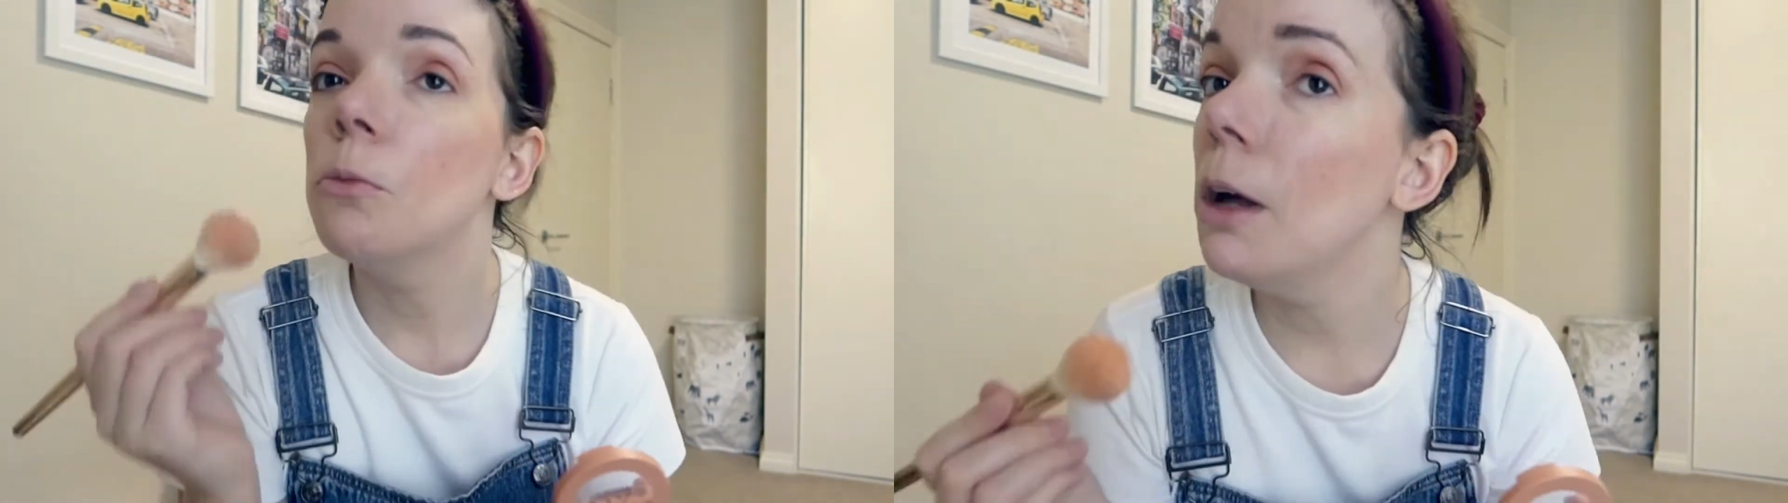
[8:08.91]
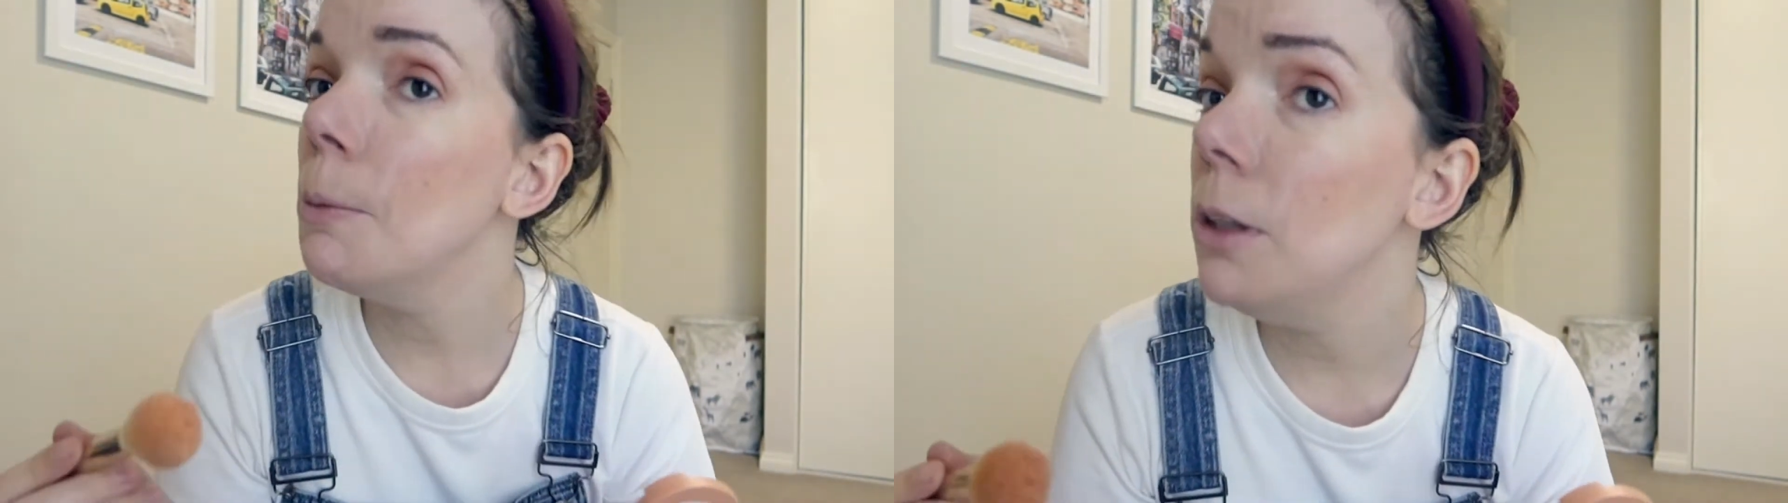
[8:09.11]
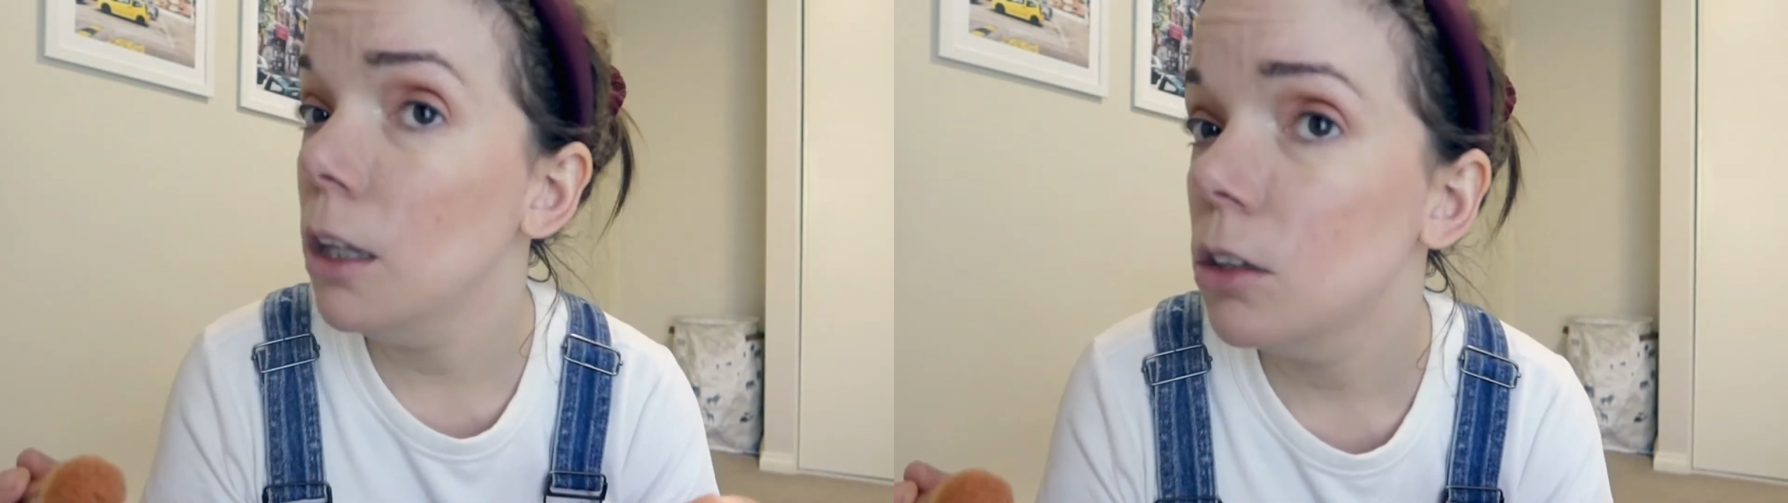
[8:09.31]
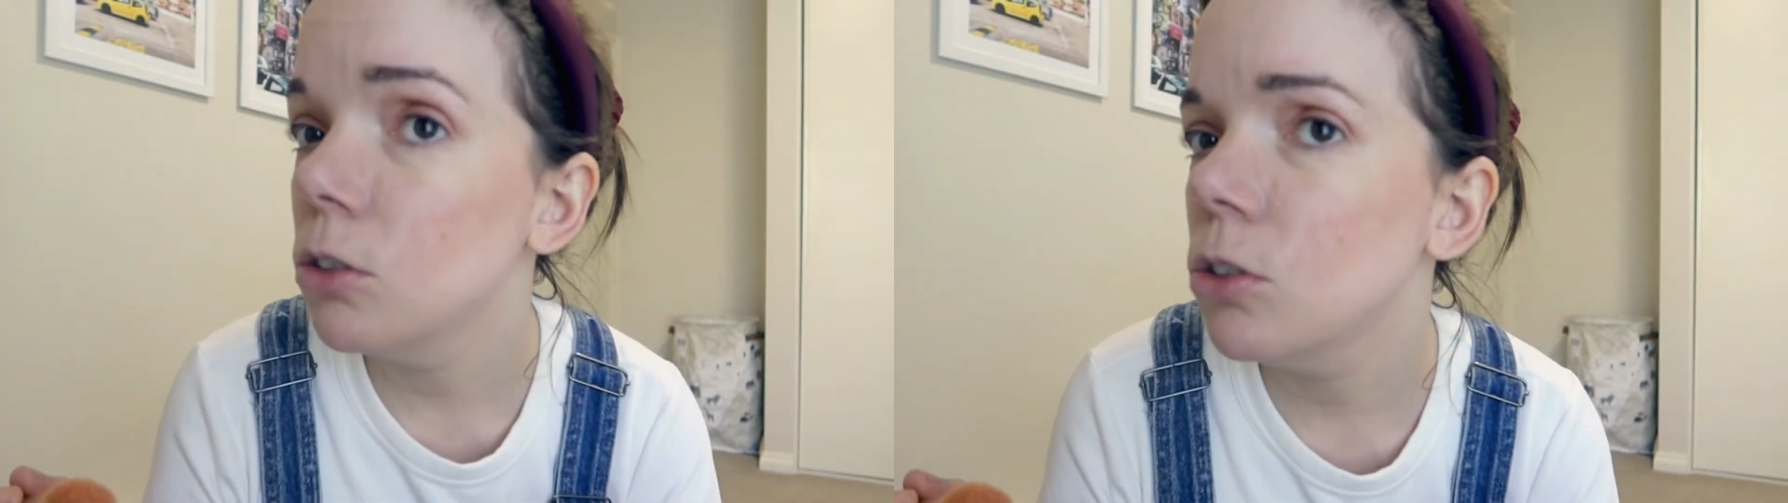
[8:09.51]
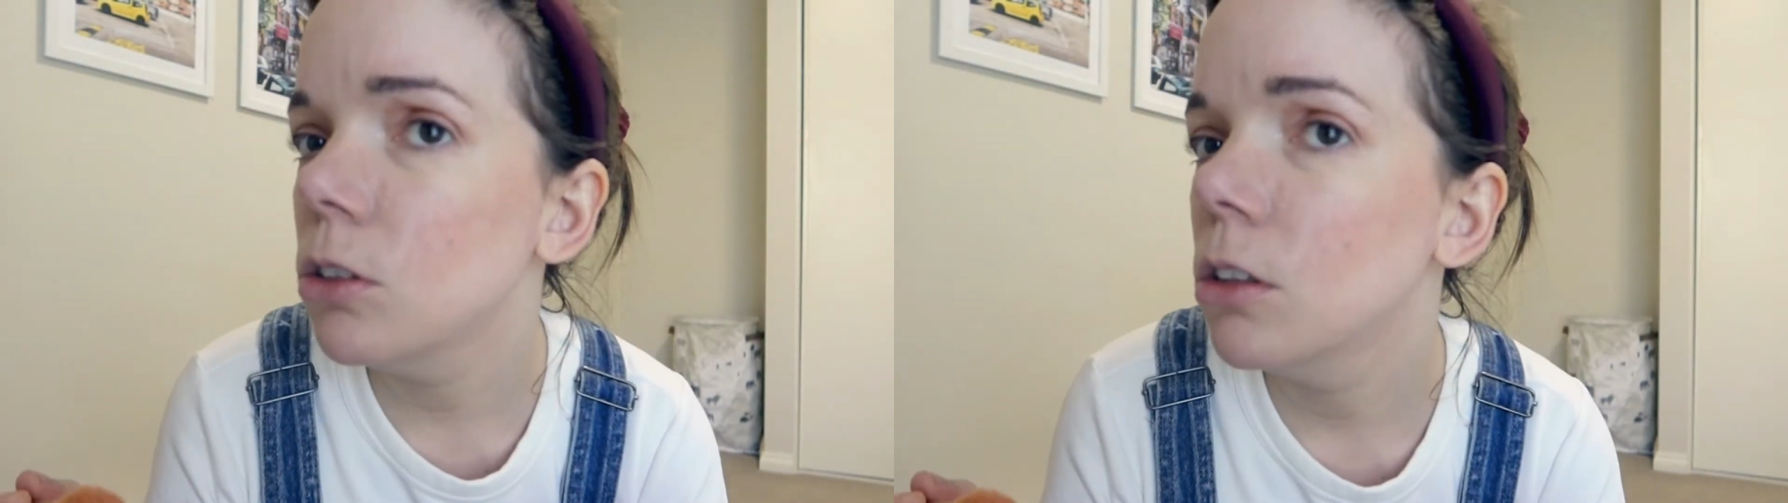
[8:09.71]
my
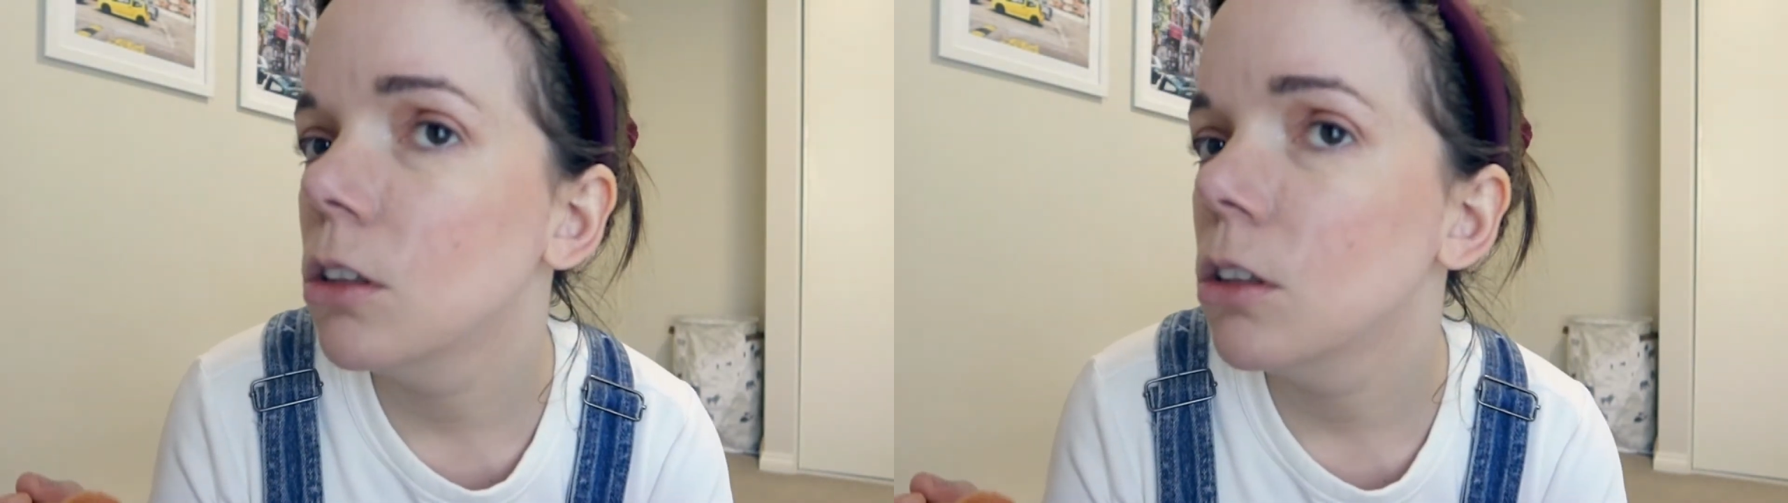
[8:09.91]
blush.